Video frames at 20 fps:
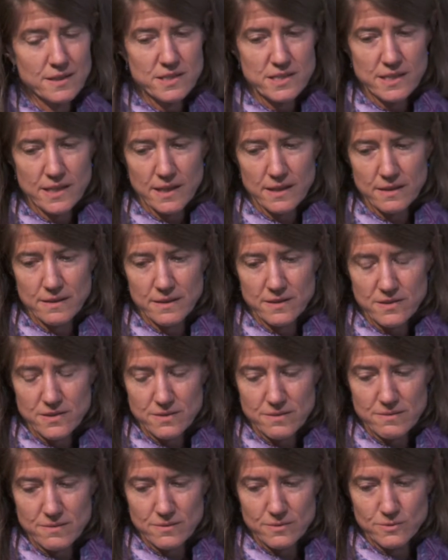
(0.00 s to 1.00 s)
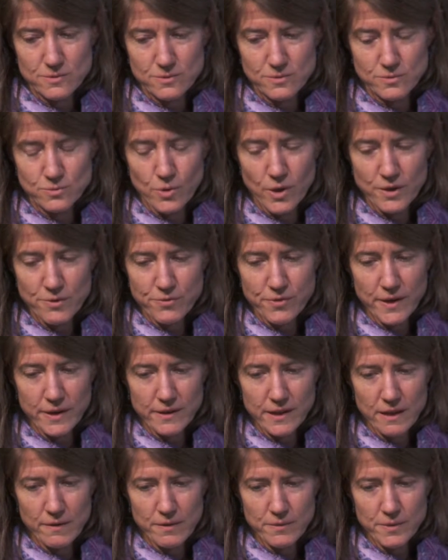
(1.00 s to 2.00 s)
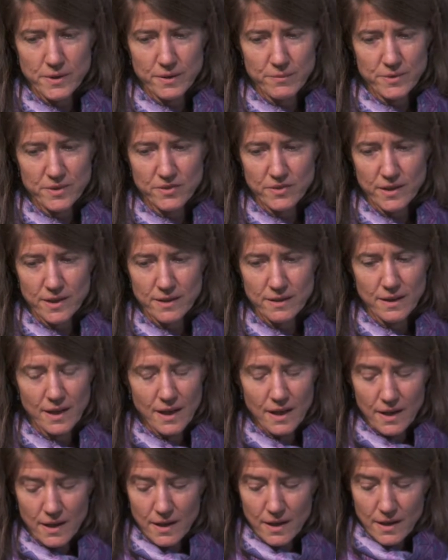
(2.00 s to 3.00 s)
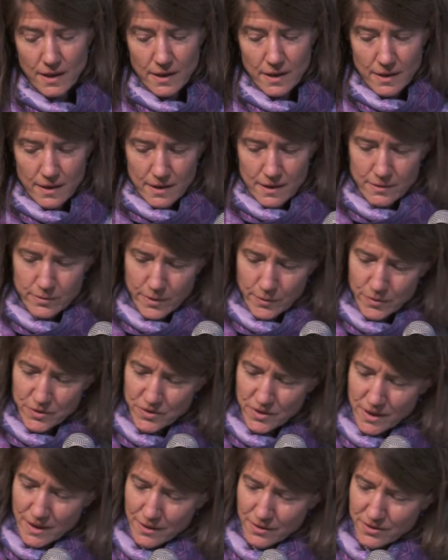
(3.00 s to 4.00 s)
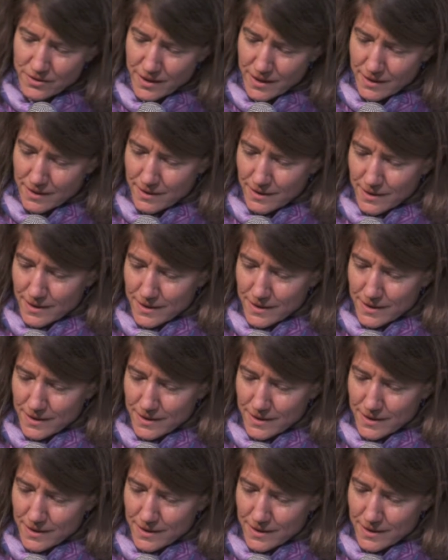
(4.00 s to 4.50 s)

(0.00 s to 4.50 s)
said, this one friend came up to him and said, what was it? He said,